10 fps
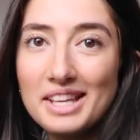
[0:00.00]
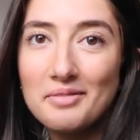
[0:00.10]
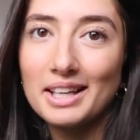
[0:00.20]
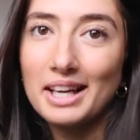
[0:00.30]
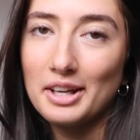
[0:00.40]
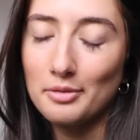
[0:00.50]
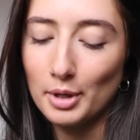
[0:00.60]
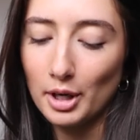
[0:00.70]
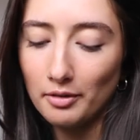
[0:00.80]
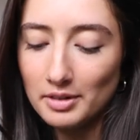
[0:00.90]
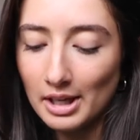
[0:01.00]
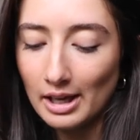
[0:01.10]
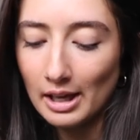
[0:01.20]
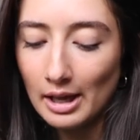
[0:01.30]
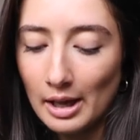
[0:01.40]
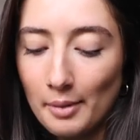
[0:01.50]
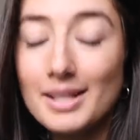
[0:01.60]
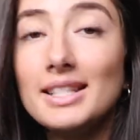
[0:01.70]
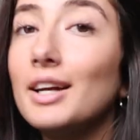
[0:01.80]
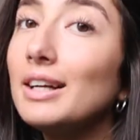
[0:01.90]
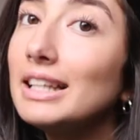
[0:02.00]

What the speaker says: seem like I had moved, but it's now